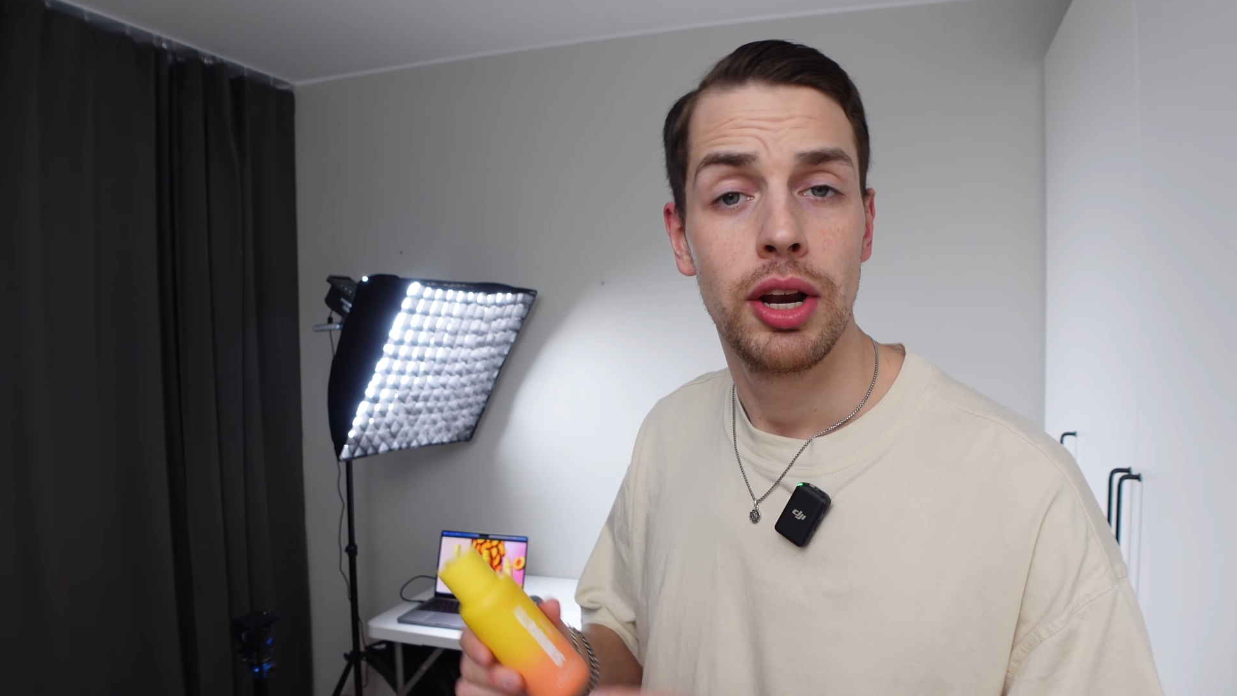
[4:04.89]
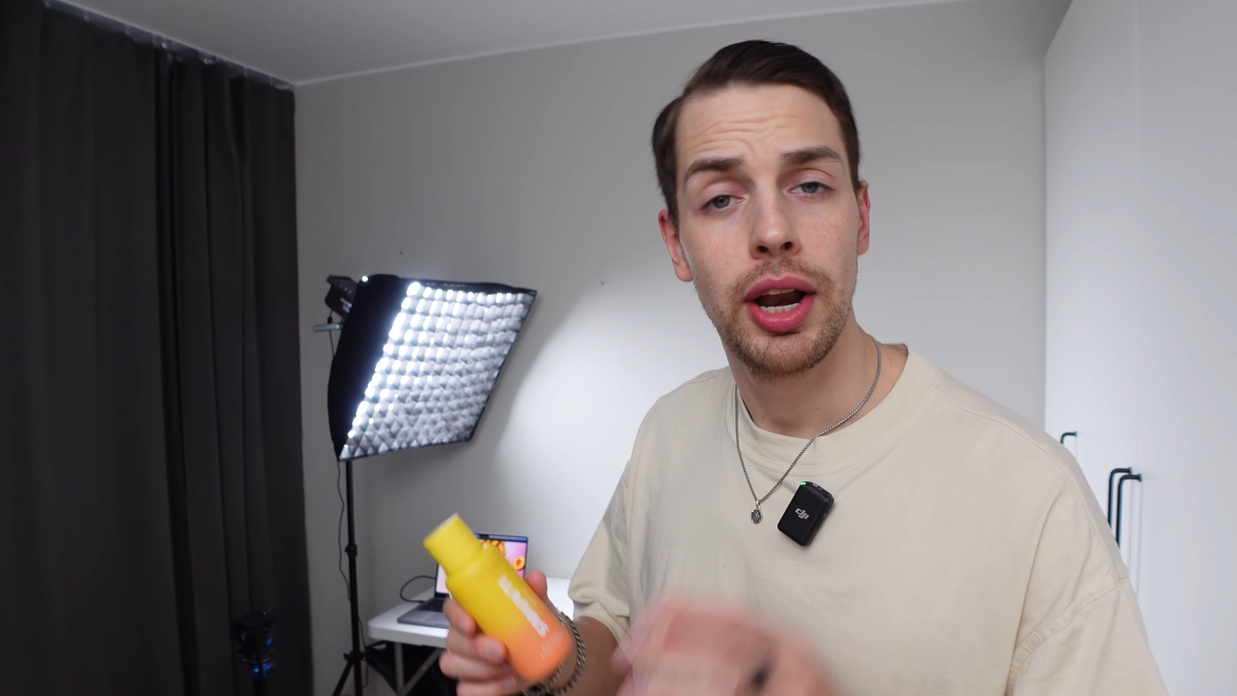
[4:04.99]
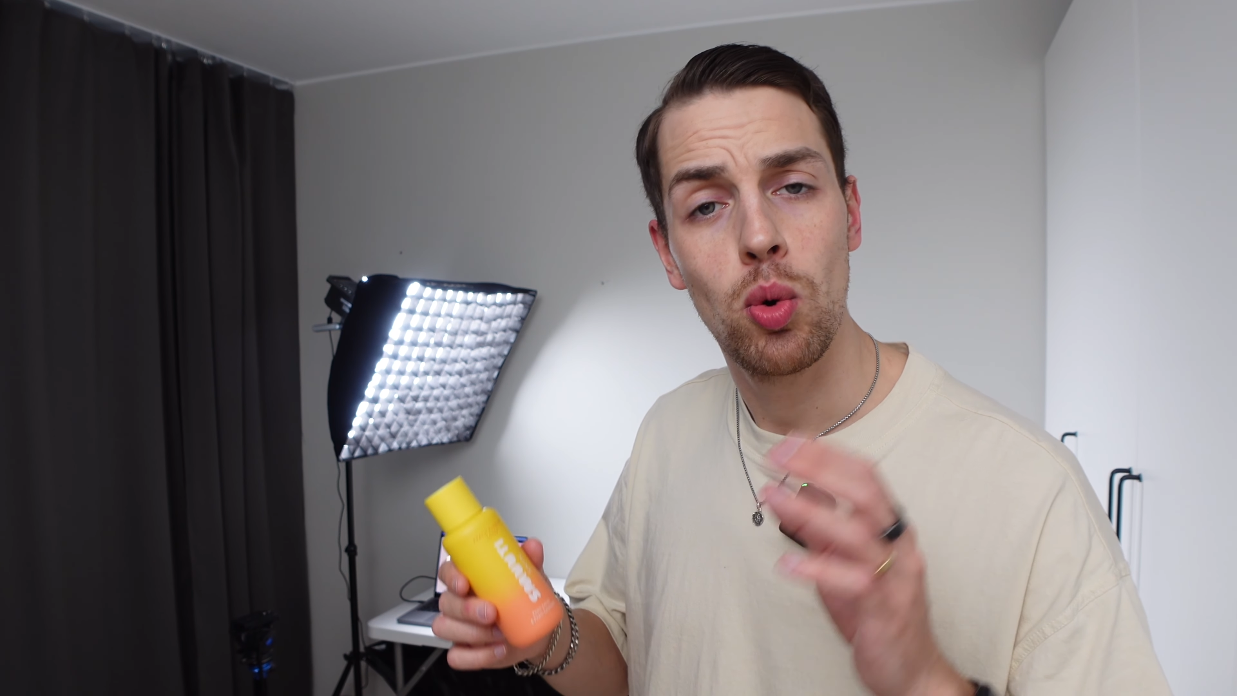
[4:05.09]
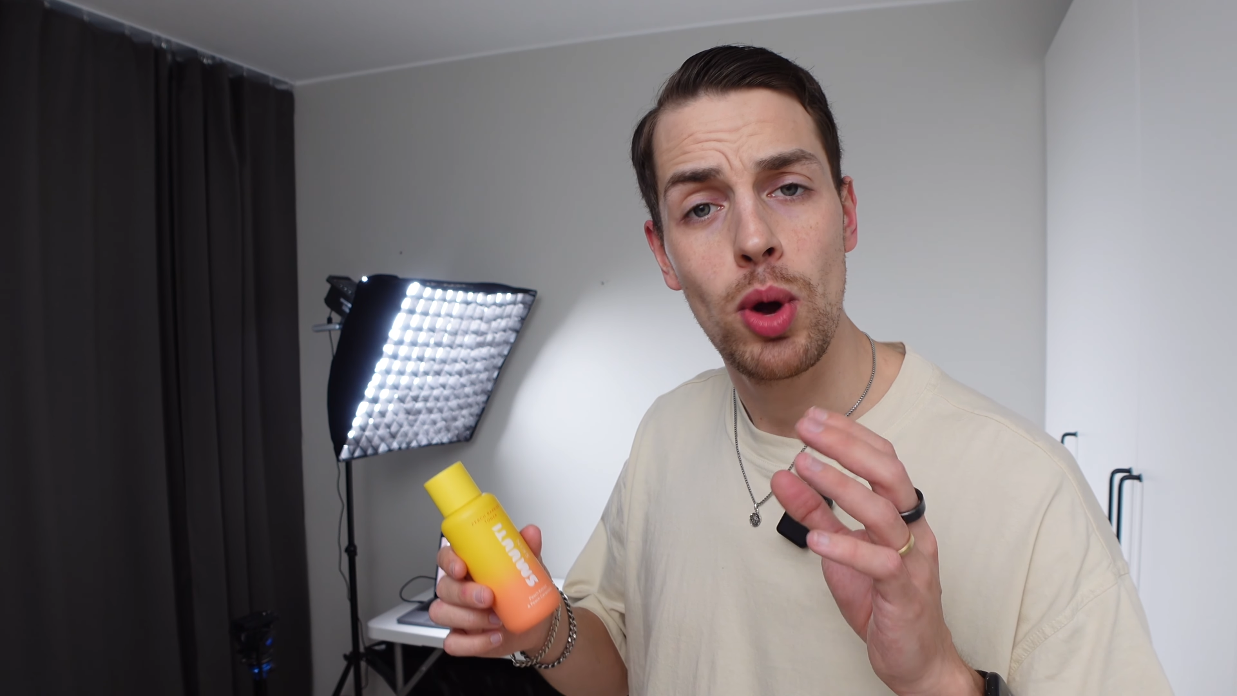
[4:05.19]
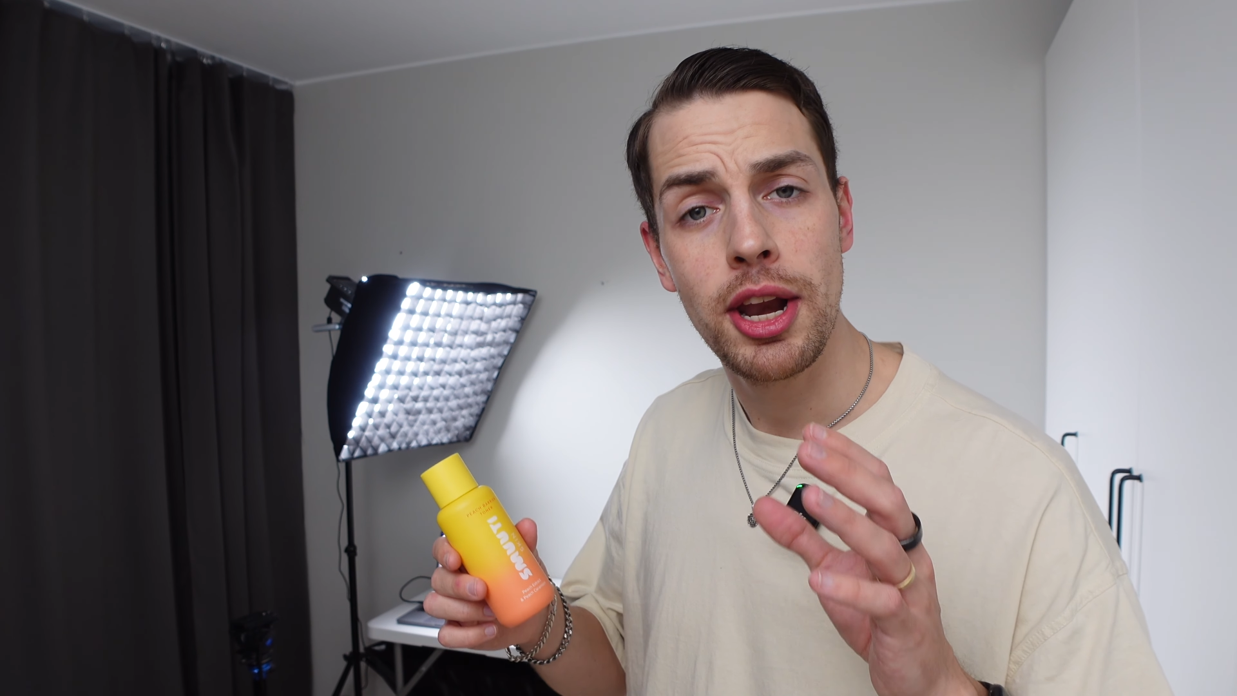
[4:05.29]

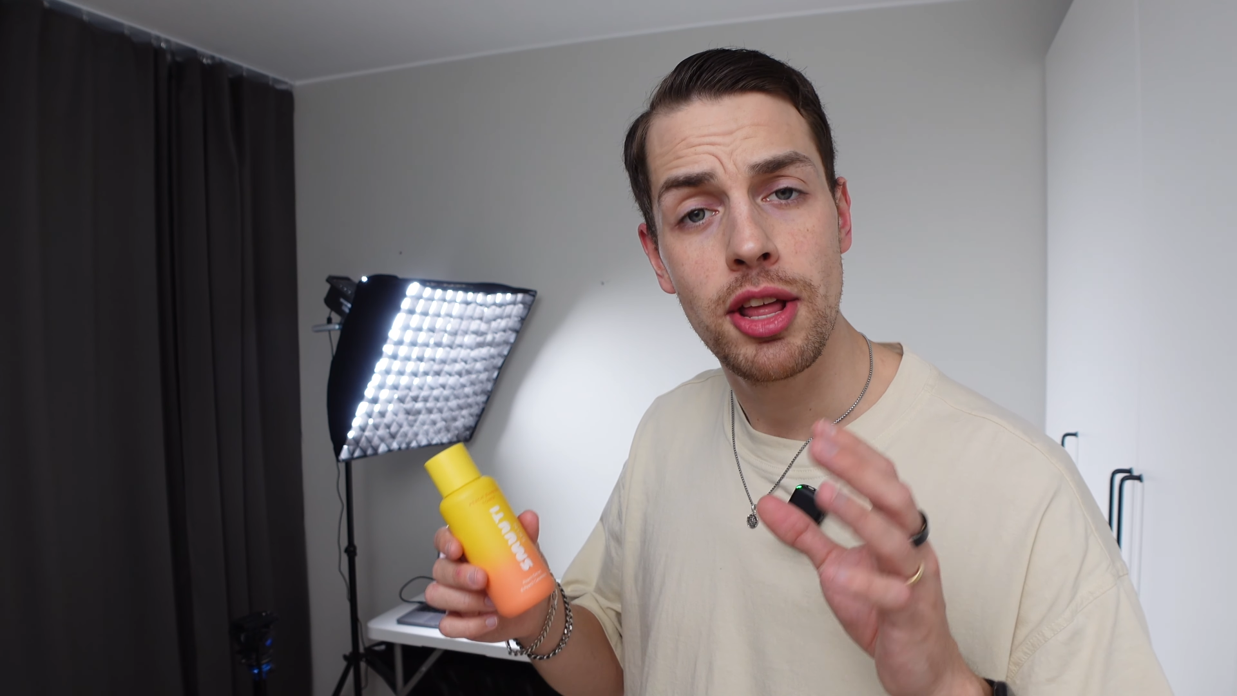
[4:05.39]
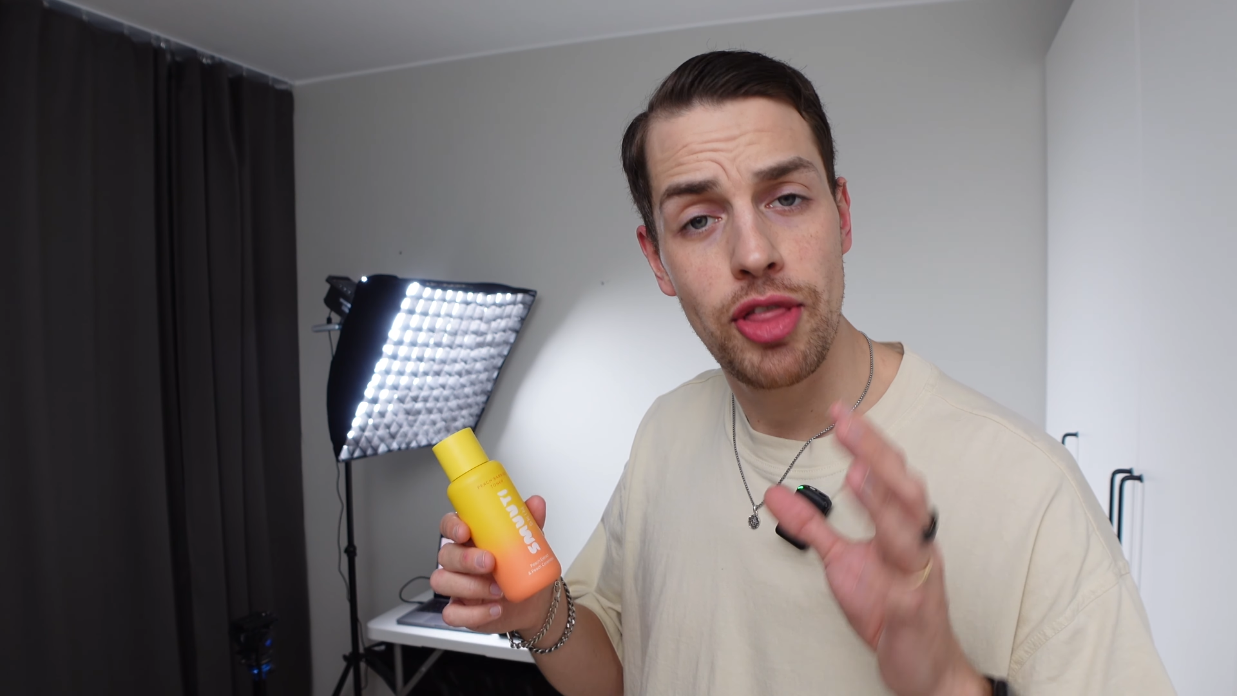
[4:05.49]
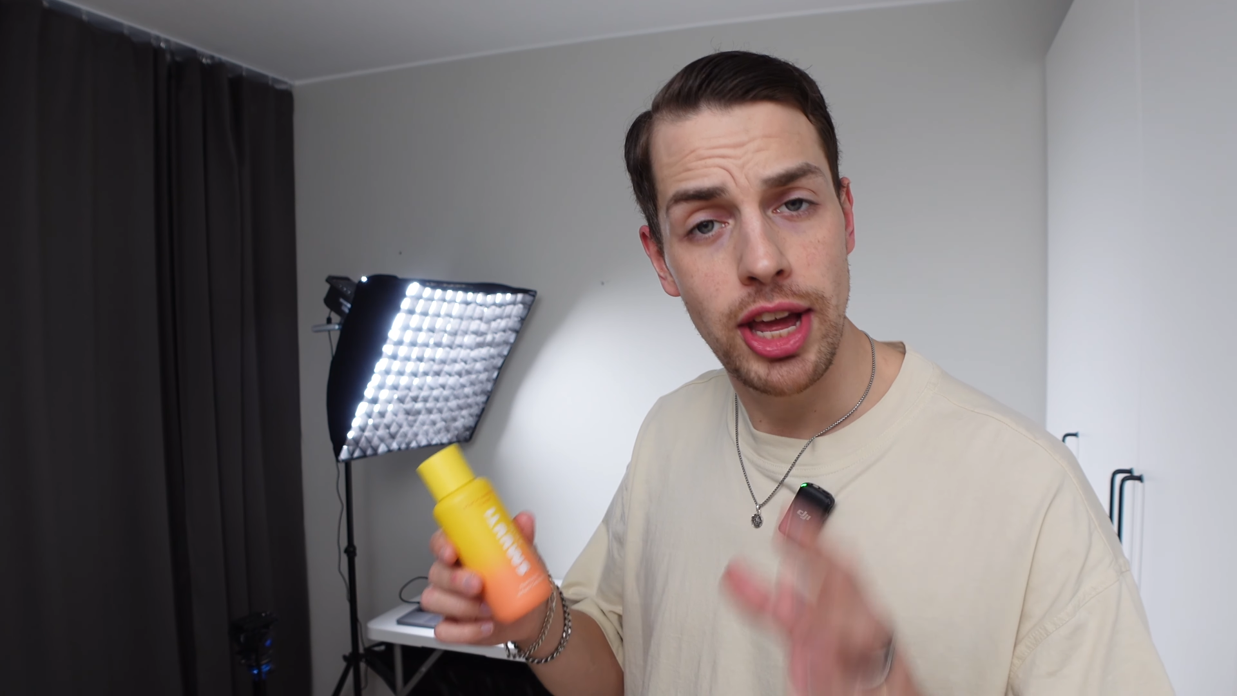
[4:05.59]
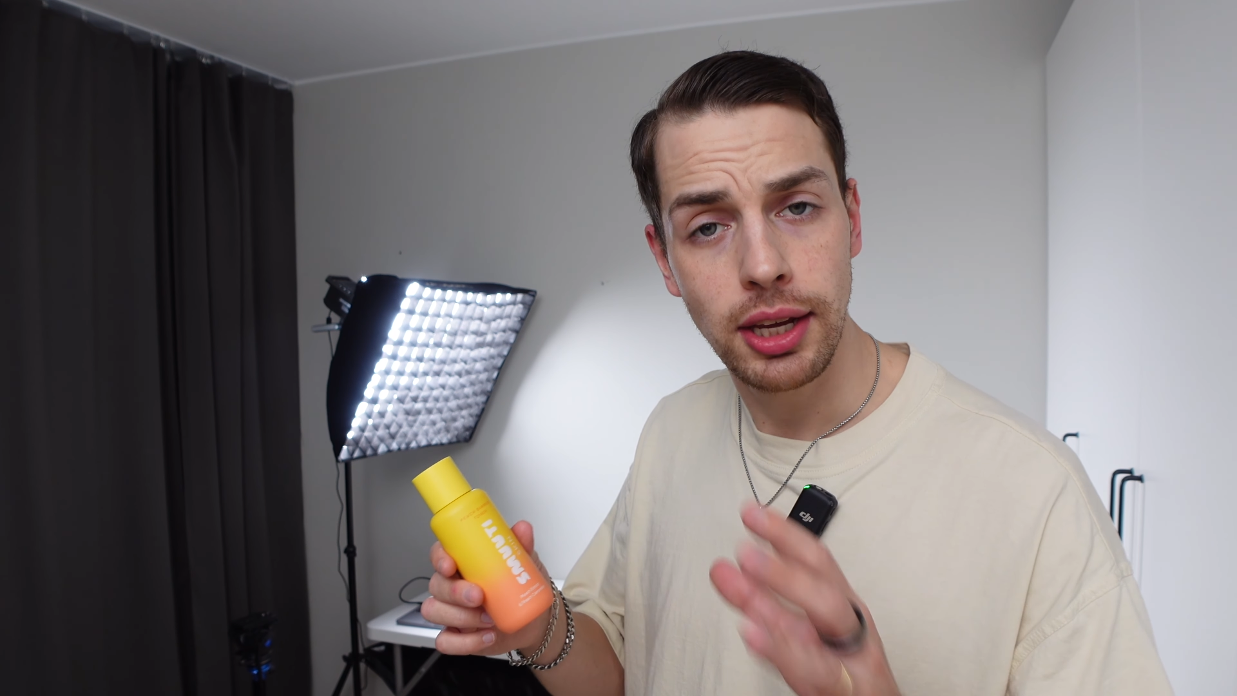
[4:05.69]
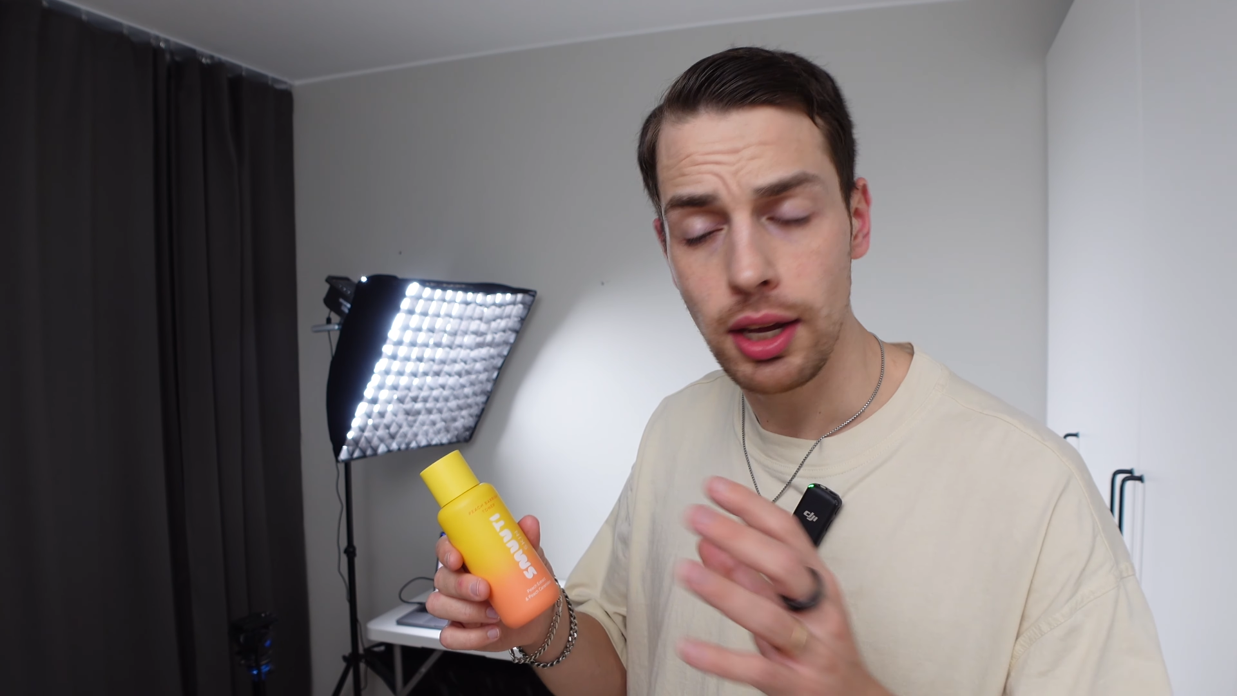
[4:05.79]
Now, when
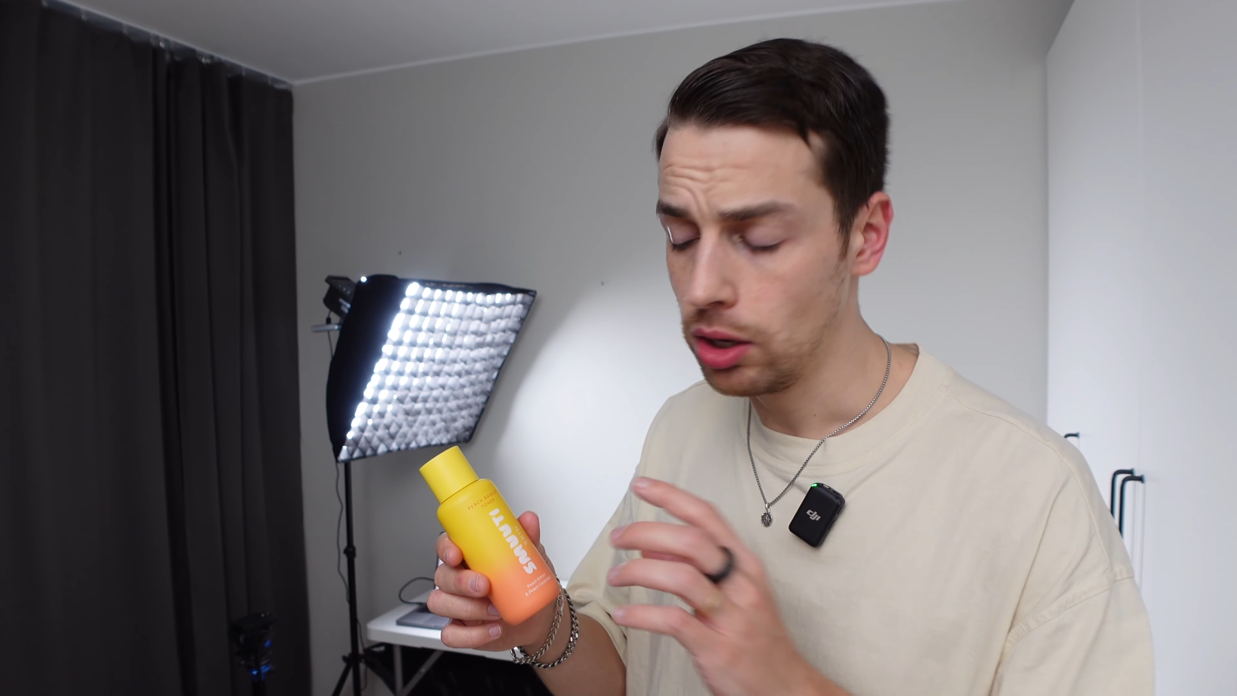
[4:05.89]
taking